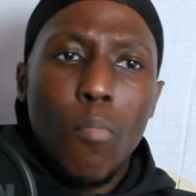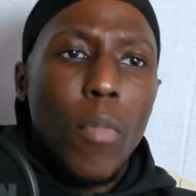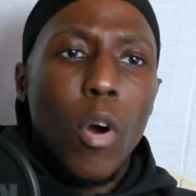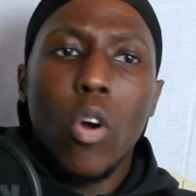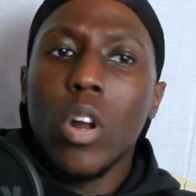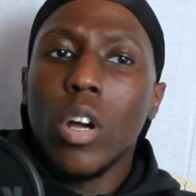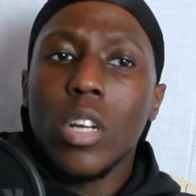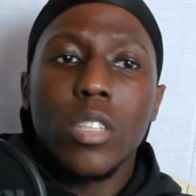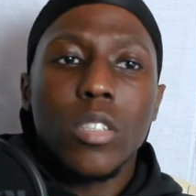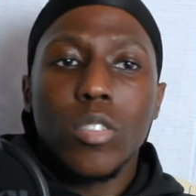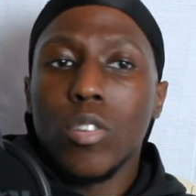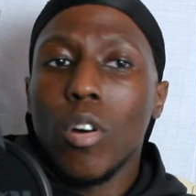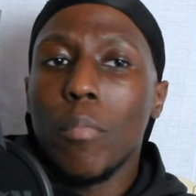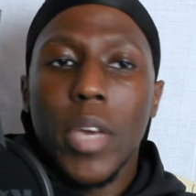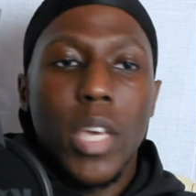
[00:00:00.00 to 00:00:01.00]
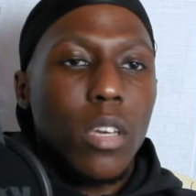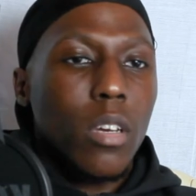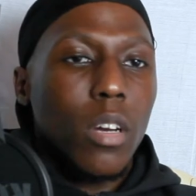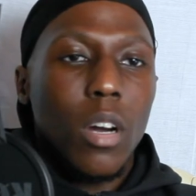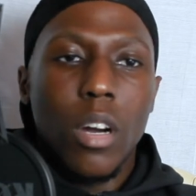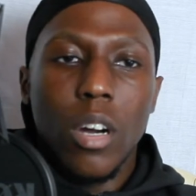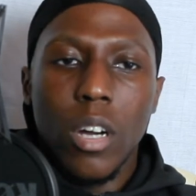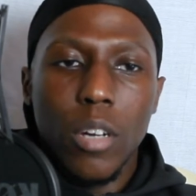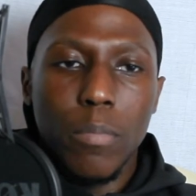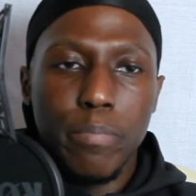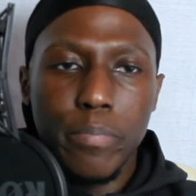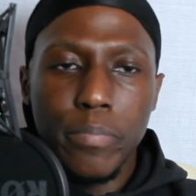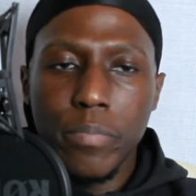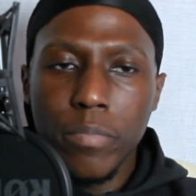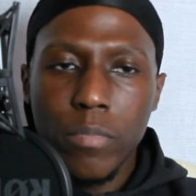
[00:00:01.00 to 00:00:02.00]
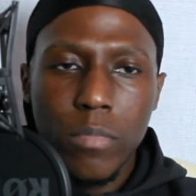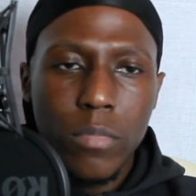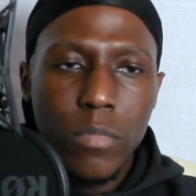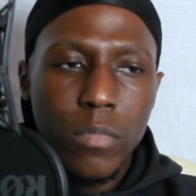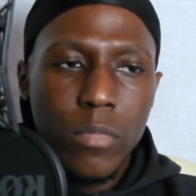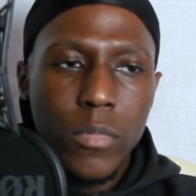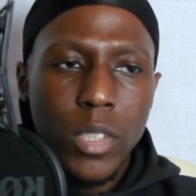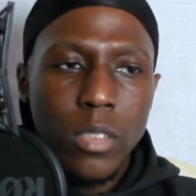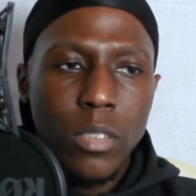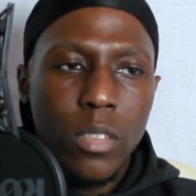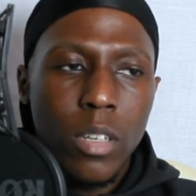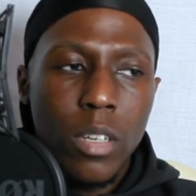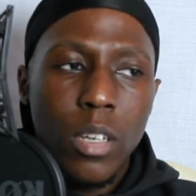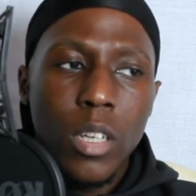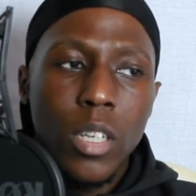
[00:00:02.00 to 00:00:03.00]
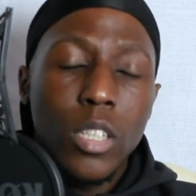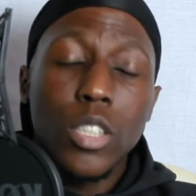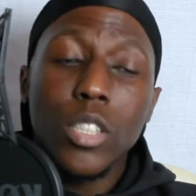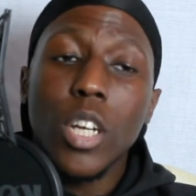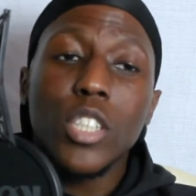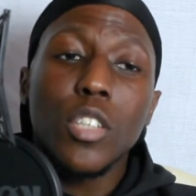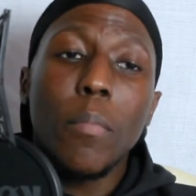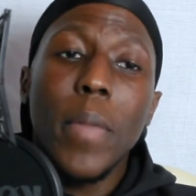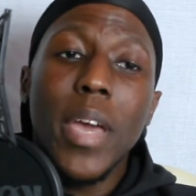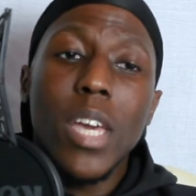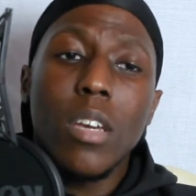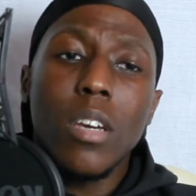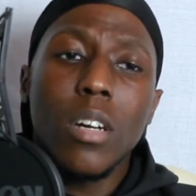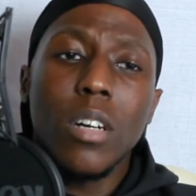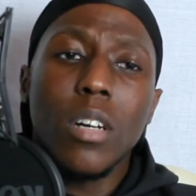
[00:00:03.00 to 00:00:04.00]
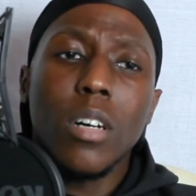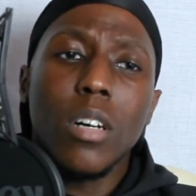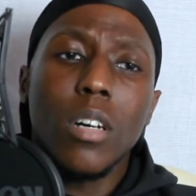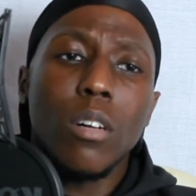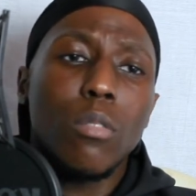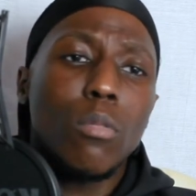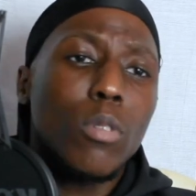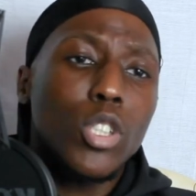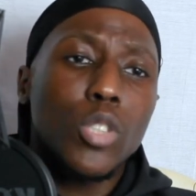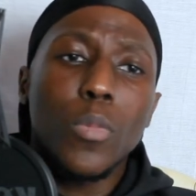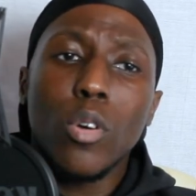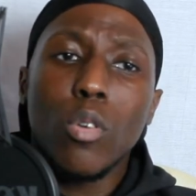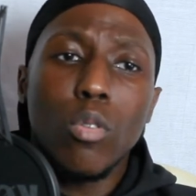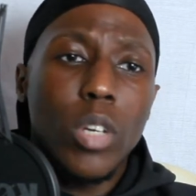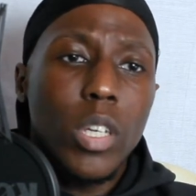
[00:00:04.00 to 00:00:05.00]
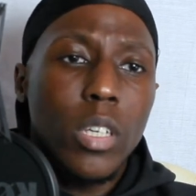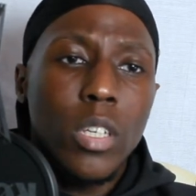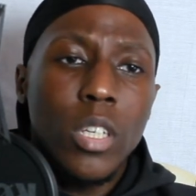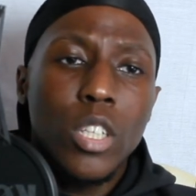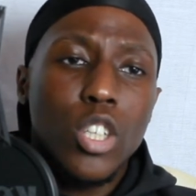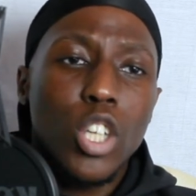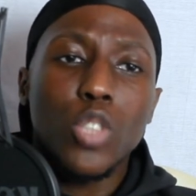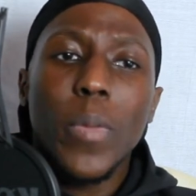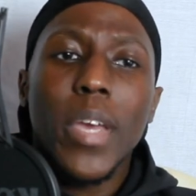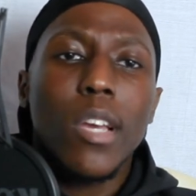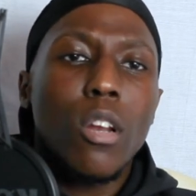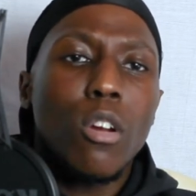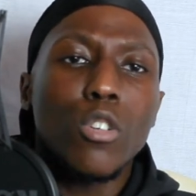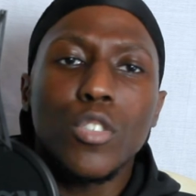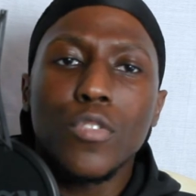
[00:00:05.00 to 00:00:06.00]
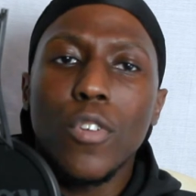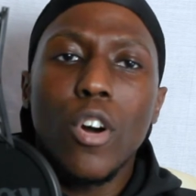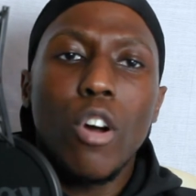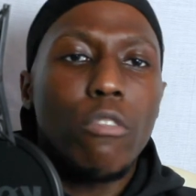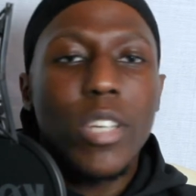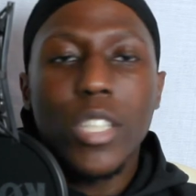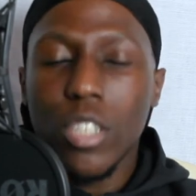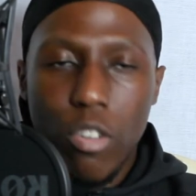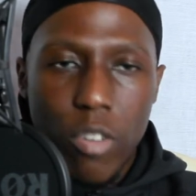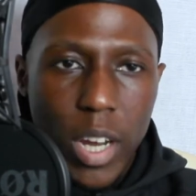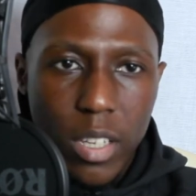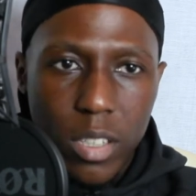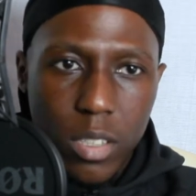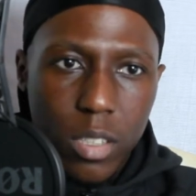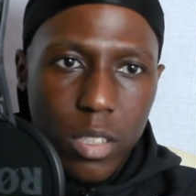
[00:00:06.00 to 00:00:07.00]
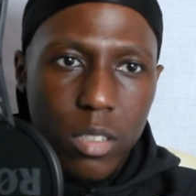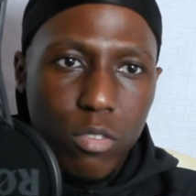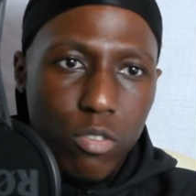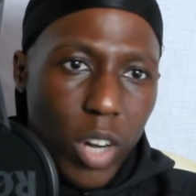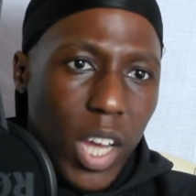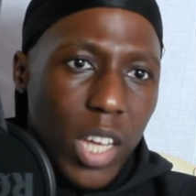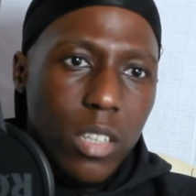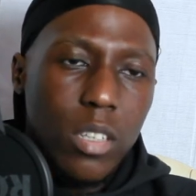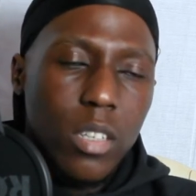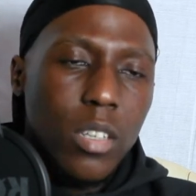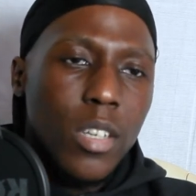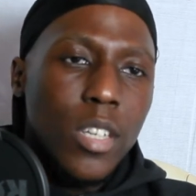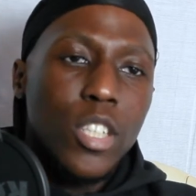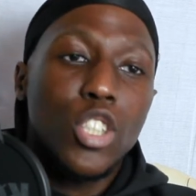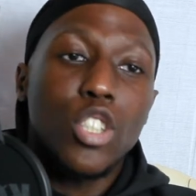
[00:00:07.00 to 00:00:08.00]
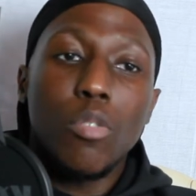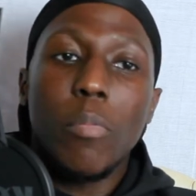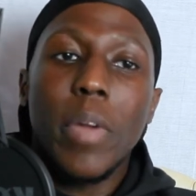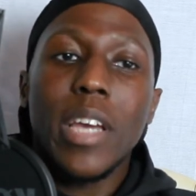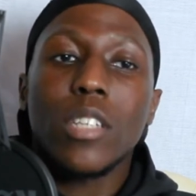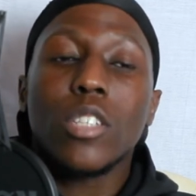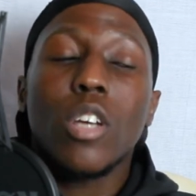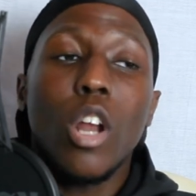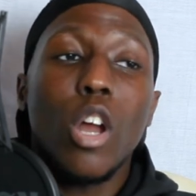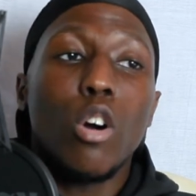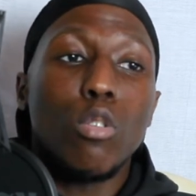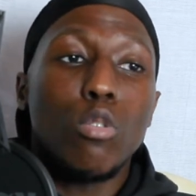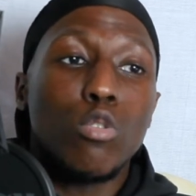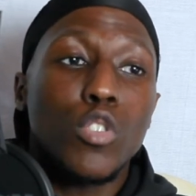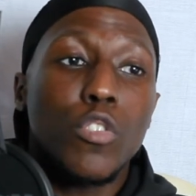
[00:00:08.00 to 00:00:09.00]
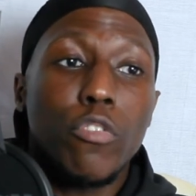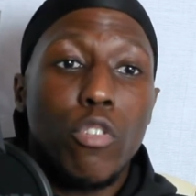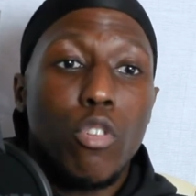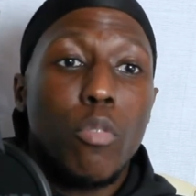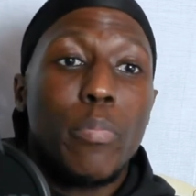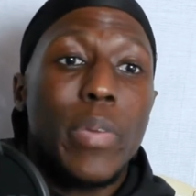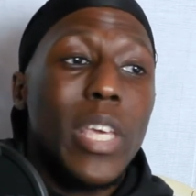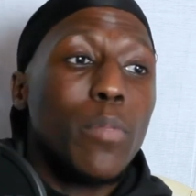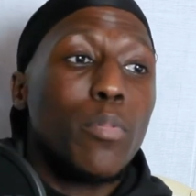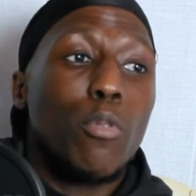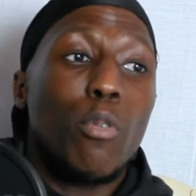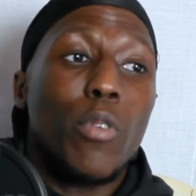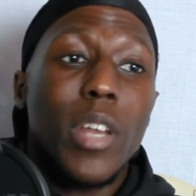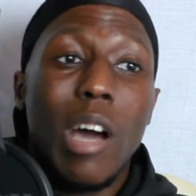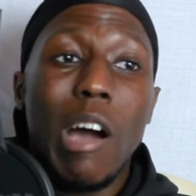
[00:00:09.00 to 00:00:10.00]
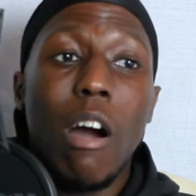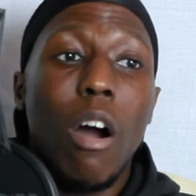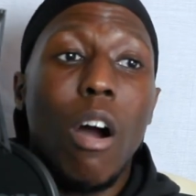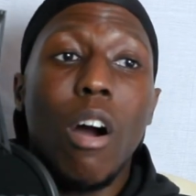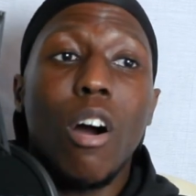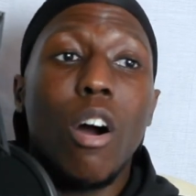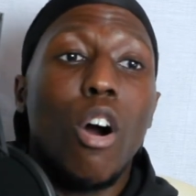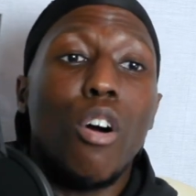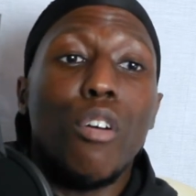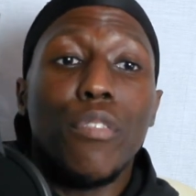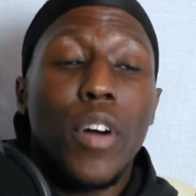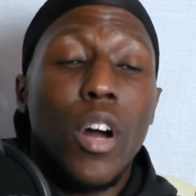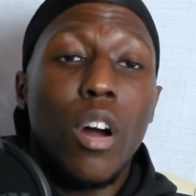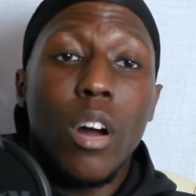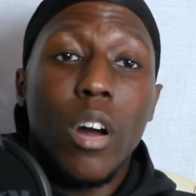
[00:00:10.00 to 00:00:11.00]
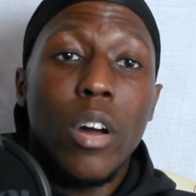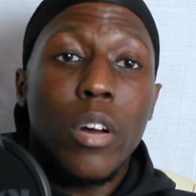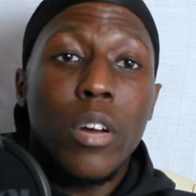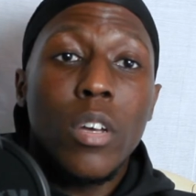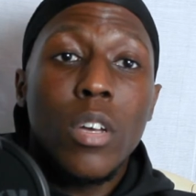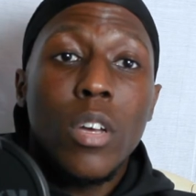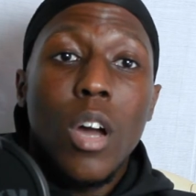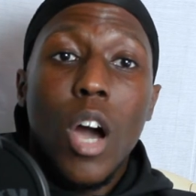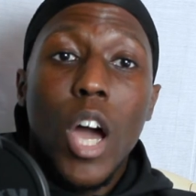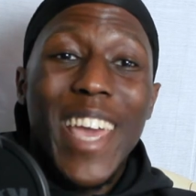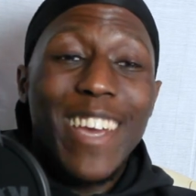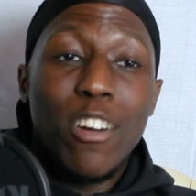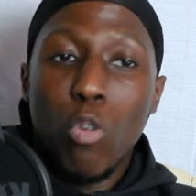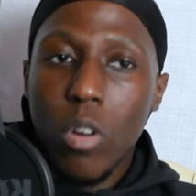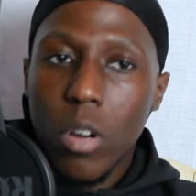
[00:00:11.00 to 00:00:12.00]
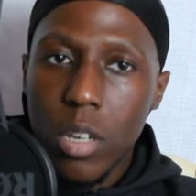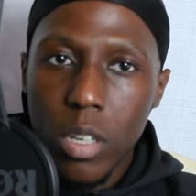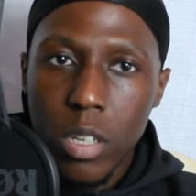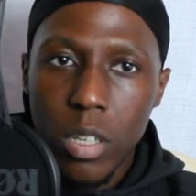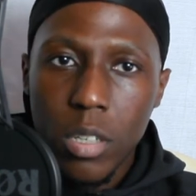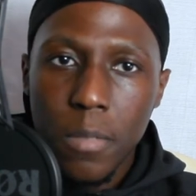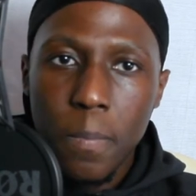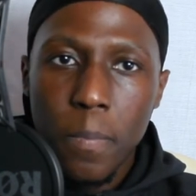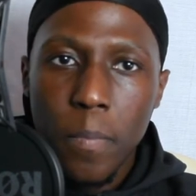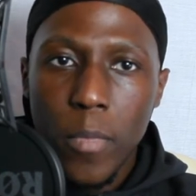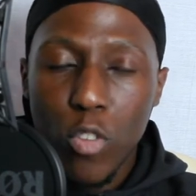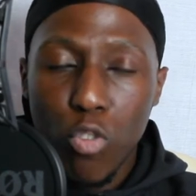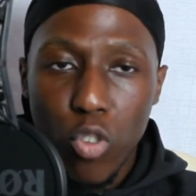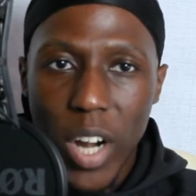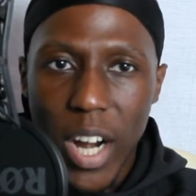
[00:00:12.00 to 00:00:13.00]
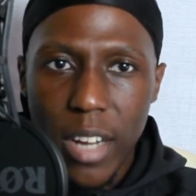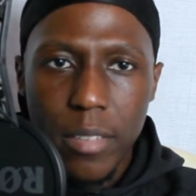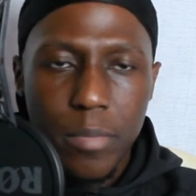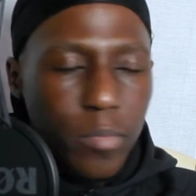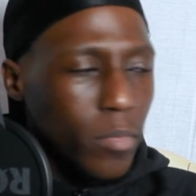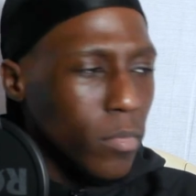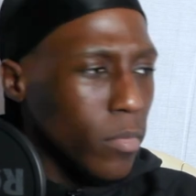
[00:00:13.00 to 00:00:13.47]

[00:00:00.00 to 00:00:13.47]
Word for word: Mowalola does not make um she doesn't make uh whatchamacallit, she doesn't make clothes for aristocrats, right? She makes clothes for people that are of her ilk, right?